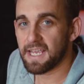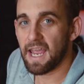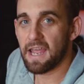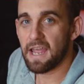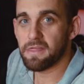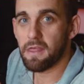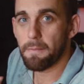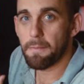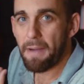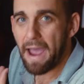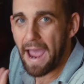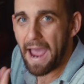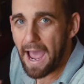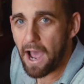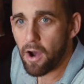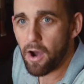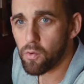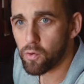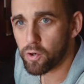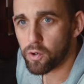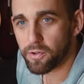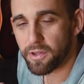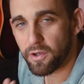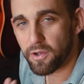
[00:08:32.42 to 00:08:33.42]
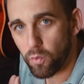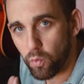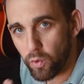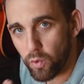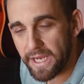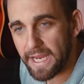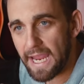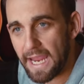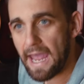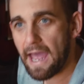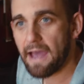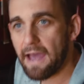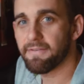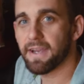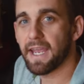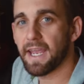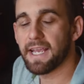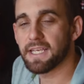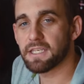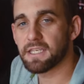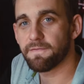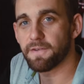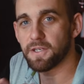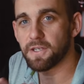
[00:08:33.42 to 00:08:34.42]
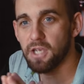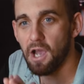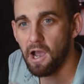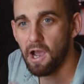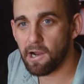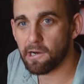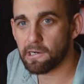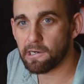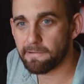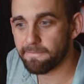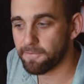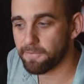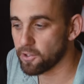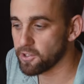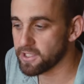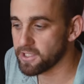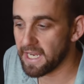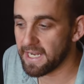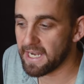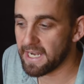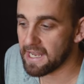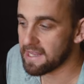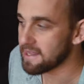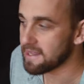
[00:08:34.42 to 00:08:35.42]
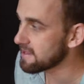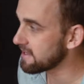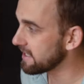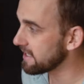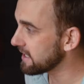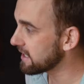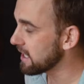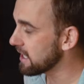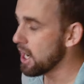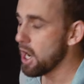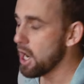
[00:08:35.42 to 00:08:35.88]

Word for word: And the power that we have as photographers, and I think